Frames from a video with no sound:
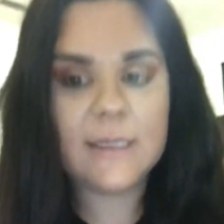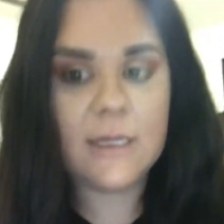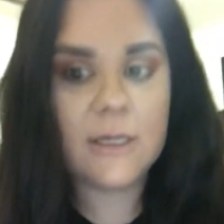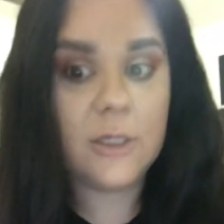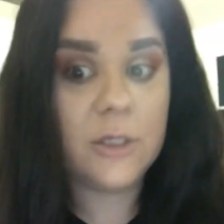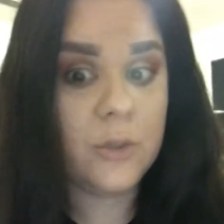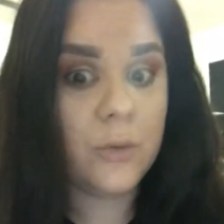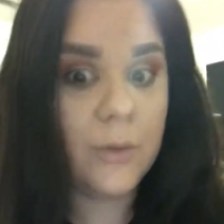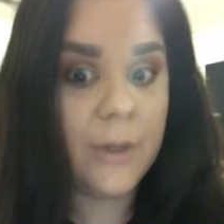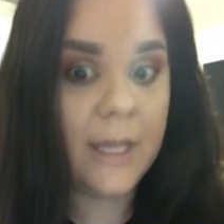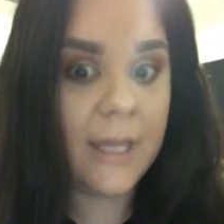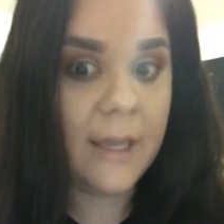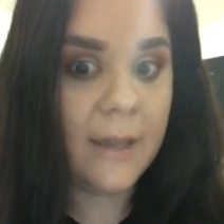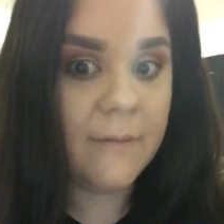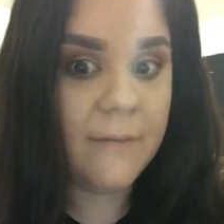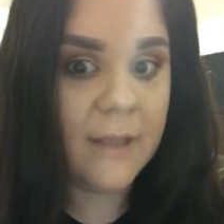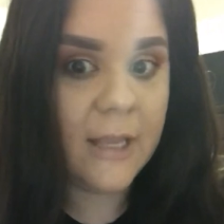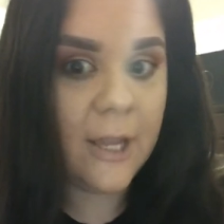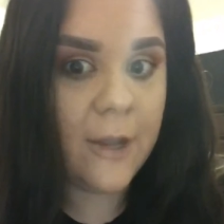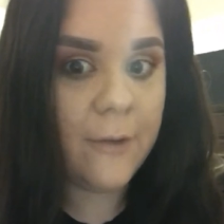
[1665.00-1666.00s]
hope this isn't
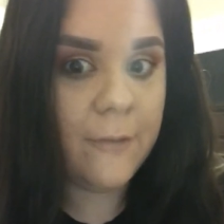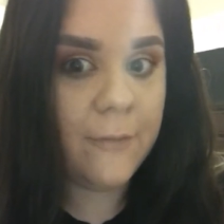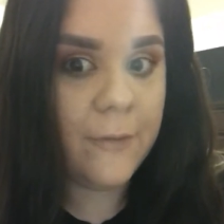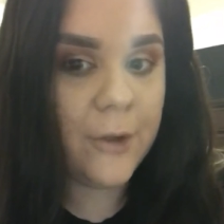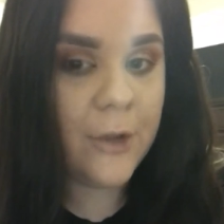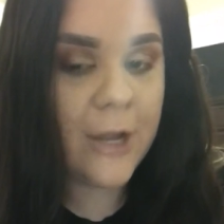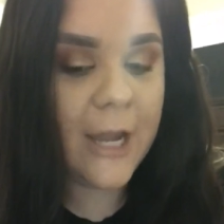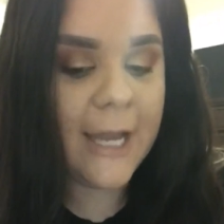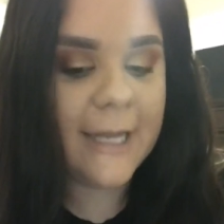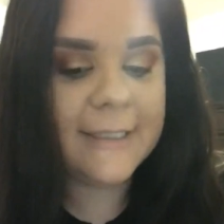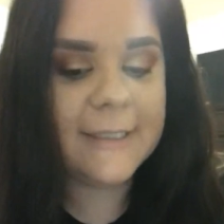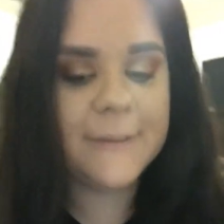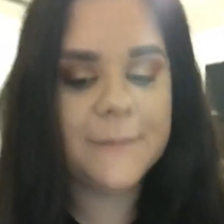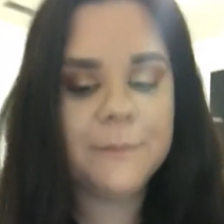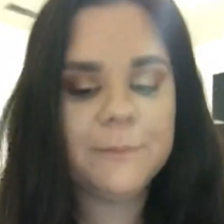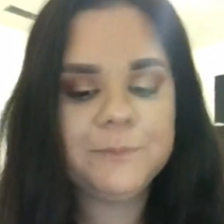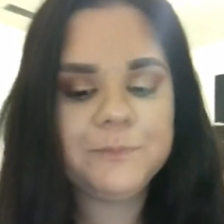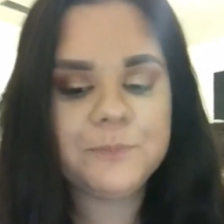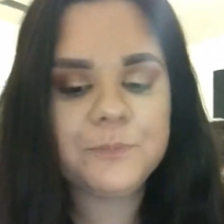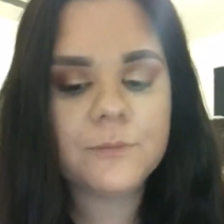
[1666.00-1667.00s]
an annoying
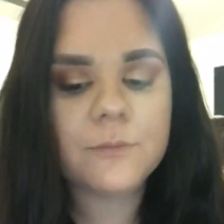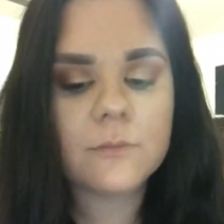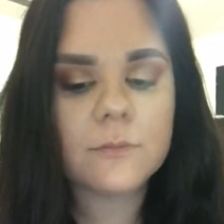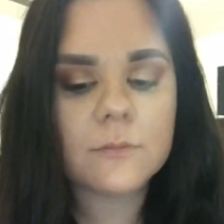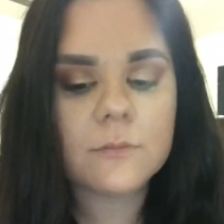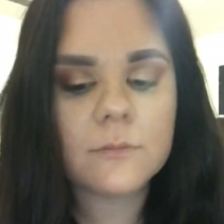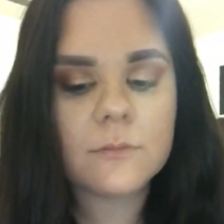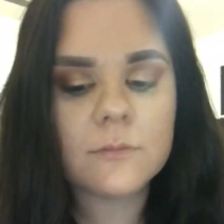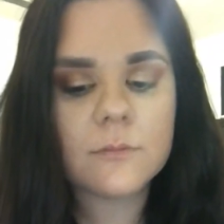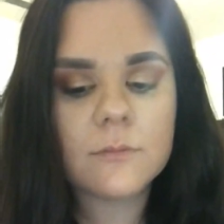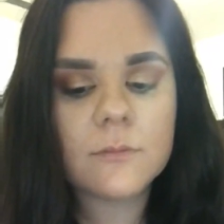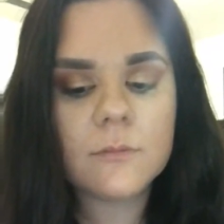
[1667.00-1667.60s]
video for you guys.